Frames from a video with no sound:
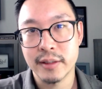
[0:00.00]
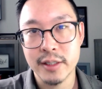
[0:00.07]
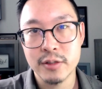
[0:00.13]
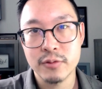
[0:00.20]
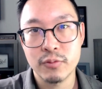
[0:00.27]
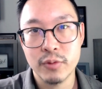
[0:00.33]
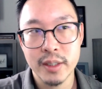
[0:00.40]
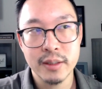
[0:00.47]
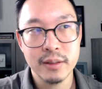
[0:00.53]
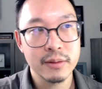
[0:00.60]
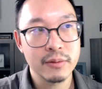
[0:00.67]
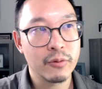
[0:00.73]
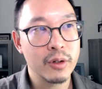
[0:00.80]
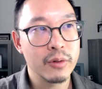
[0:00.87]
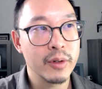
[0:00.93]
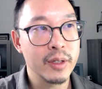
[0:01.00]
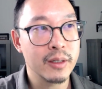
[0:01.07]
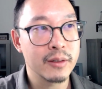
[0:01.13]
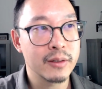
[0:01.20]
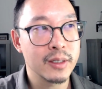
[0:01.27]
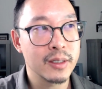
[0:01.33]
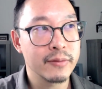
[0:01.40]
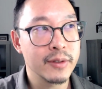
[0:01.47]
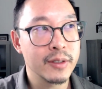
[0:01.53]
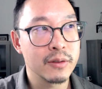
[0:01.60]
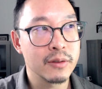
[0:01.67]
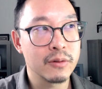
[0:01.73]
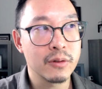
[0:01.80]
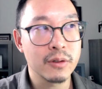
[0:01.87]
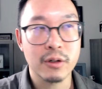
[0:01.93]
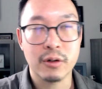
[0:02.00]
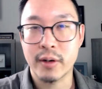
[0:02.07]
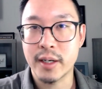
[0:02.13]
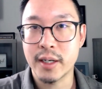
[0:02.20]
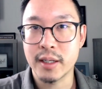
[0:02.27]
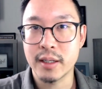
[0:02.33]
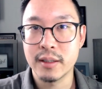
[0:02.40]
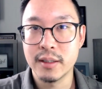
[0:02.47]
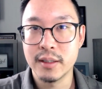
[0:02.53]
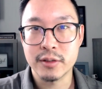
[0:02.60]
That's one way you can think of it, or creating.